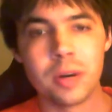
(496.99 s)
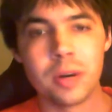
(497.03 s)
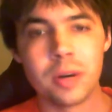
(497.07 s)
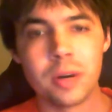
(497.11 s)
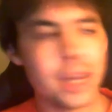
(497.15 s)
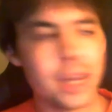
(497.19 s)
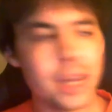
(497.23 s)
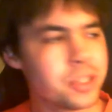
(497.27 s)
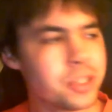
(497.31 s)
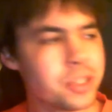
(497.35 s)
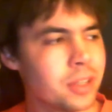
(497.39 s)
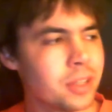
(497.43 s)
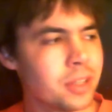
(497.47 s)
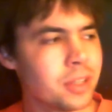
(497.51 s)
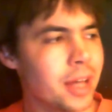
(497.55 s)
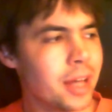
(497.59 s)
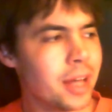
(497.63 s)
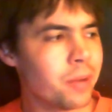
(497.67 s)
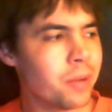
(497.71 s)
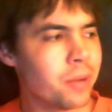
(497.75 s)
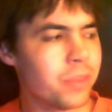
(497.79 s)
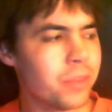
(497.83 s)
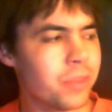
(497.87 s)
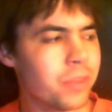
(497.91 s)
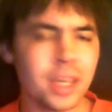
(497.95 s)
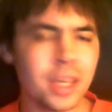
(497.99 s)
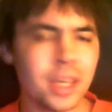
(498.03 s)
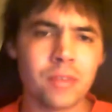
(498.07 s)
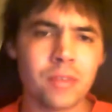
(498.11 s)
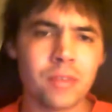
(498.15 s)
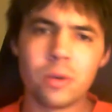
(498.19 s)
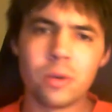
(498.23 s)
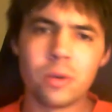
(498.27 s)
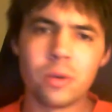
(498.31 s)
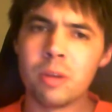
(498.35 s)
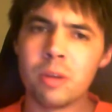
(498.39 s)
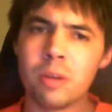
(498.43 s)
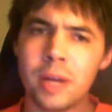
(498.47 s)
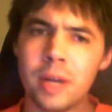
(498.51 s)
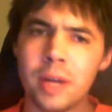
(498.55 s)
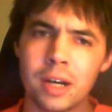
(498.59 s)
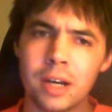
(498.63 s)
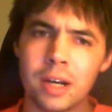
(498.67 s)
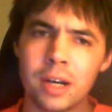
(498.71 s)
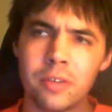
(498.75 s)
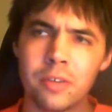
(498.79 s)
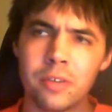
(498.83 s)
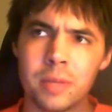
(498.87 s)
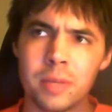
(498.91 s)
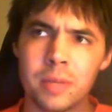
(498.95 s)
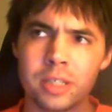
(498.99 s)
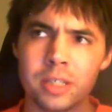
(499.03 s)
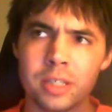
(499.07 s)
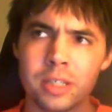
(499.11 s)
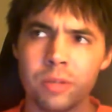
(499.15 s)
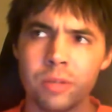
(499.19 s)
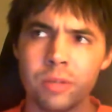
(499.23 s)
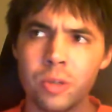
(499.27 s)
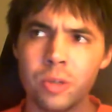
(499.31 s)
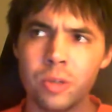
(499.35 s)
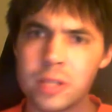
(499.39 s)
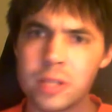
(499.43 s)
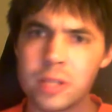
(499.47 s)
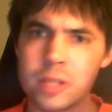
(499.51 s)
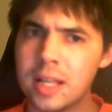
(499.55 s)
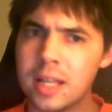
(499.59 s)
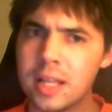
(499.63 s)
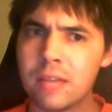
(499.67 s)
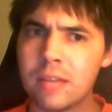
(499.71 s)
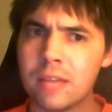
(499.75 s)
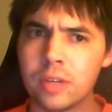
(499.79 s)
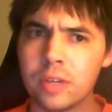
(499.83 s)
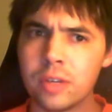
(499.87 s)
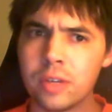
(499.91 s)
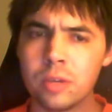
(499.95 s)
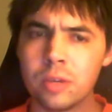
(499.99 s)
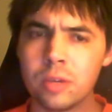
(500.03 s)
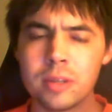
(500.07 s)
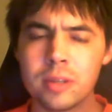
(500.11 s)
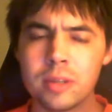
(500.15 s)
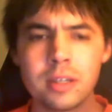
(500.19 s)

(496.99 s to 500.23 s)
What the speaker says: Actually, I don't think he ever wrote a biography about someone who was alive when he was.